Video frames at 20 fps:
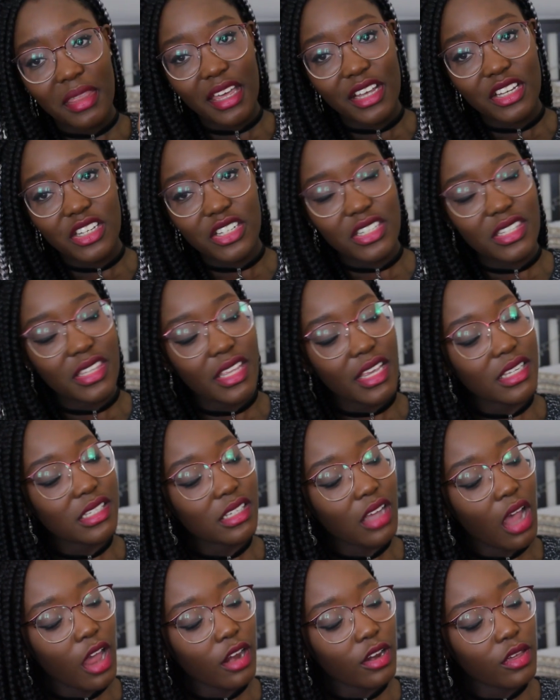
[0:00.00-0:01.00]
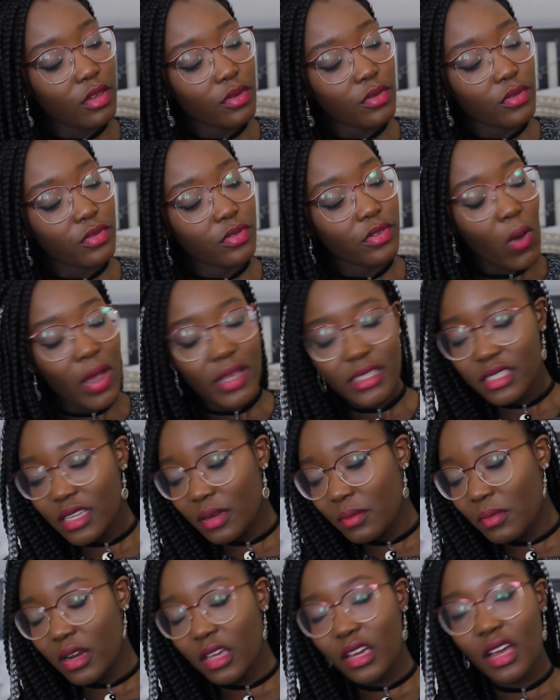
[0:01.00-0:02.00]
They're just this kind of quite
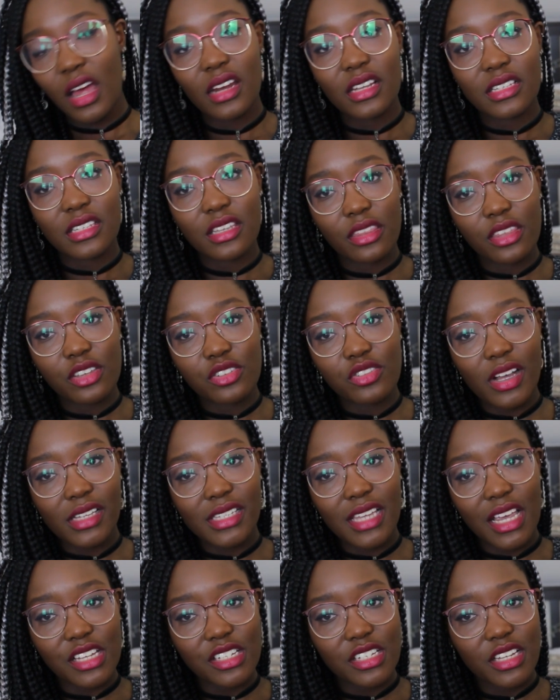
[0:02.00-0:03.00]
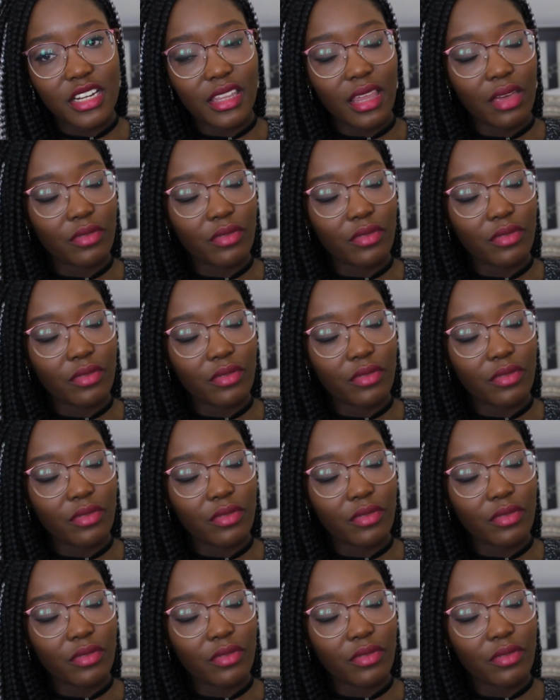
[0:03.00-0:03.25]
similar colour to the dress actually.